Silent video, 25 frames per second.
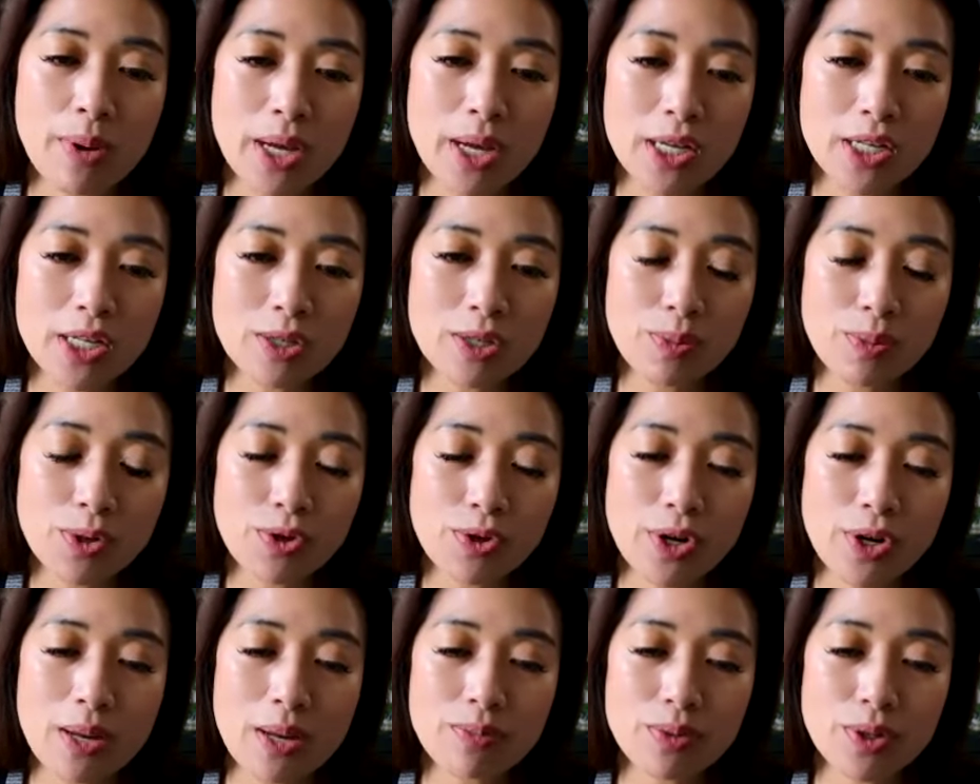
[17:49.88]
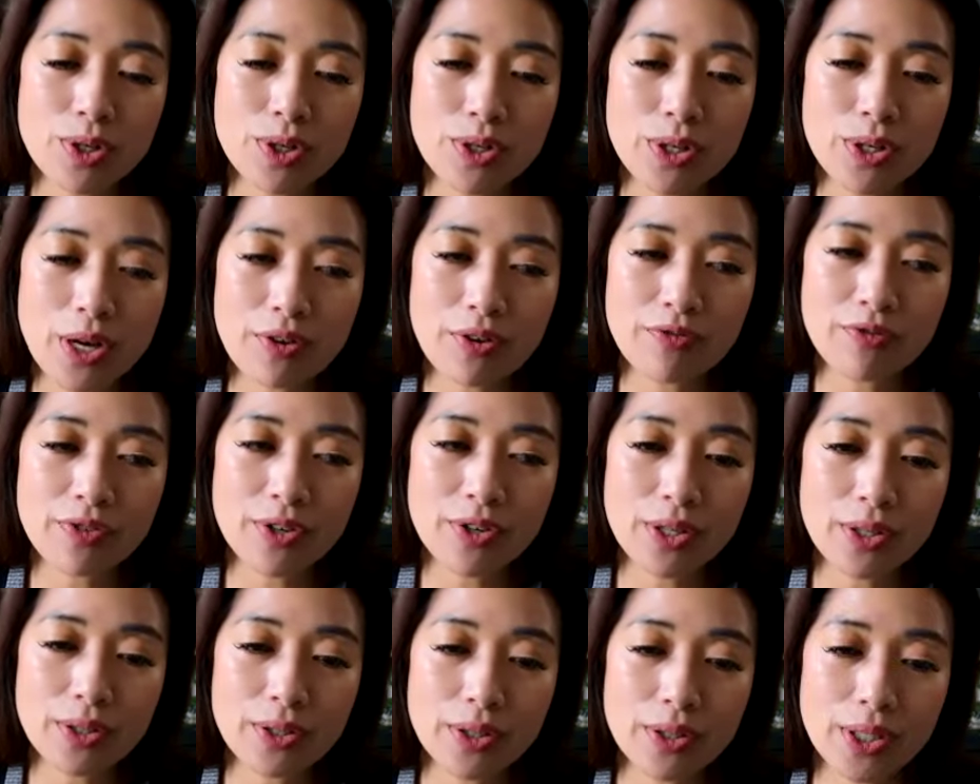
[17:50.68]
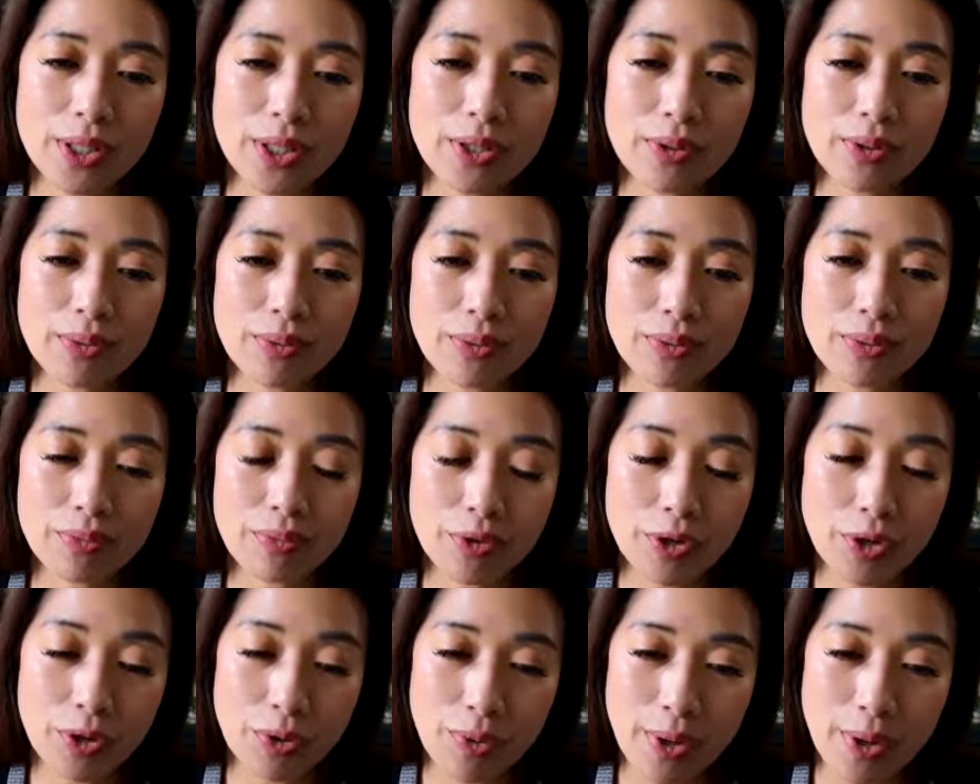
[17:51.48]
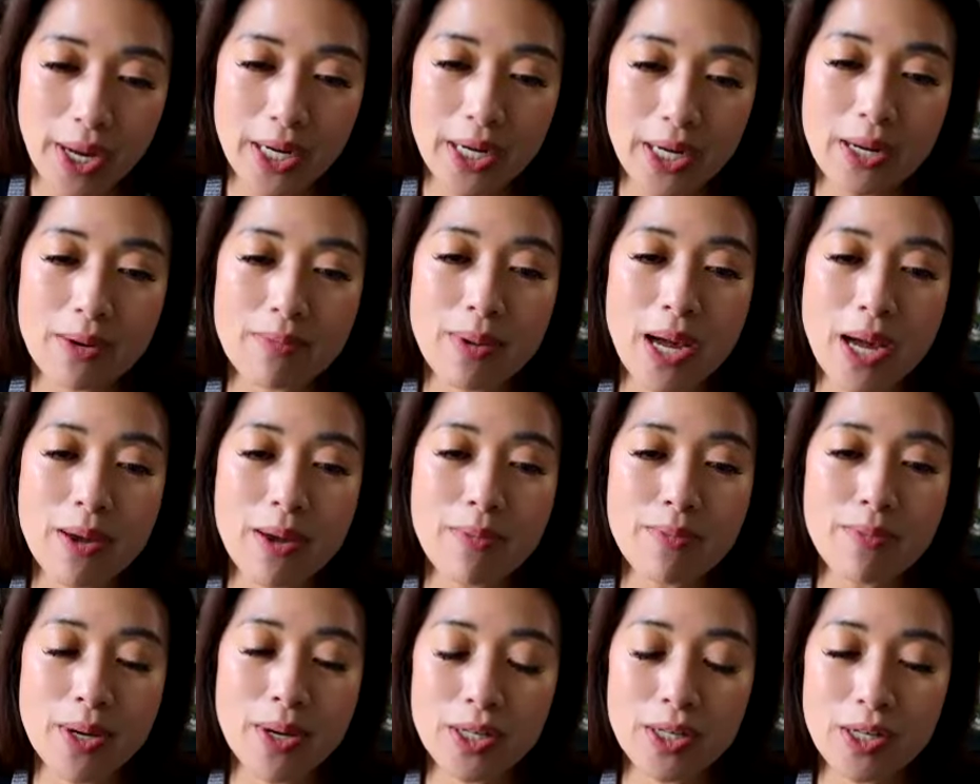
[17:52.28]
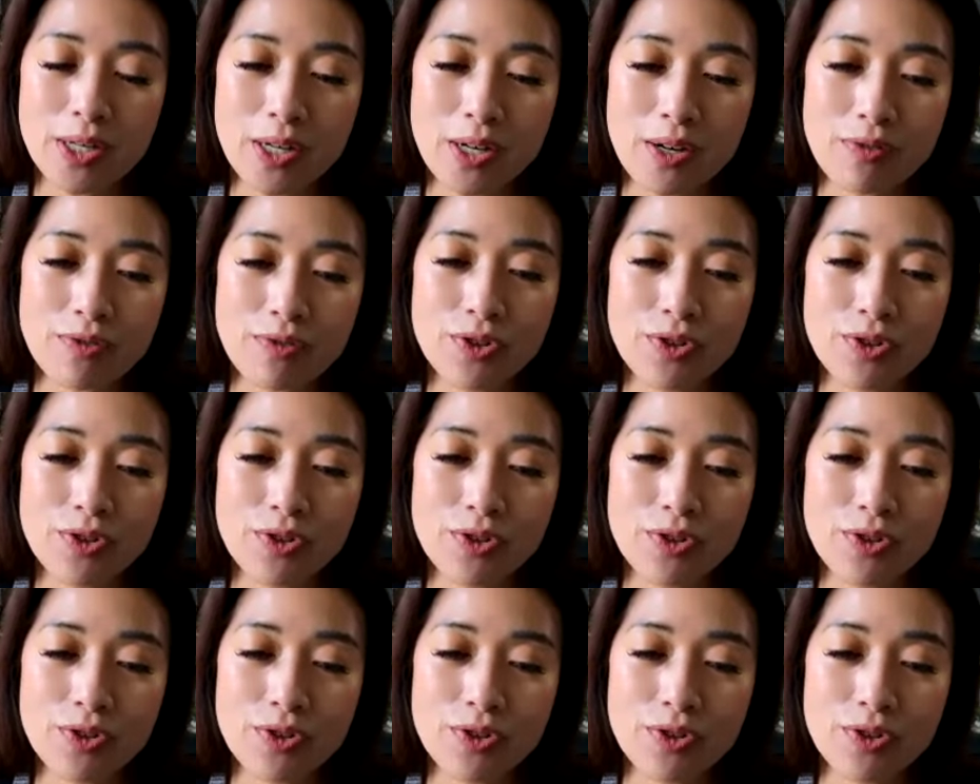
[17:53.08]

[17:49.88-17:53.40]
PACE programs are definitely great in my opinion.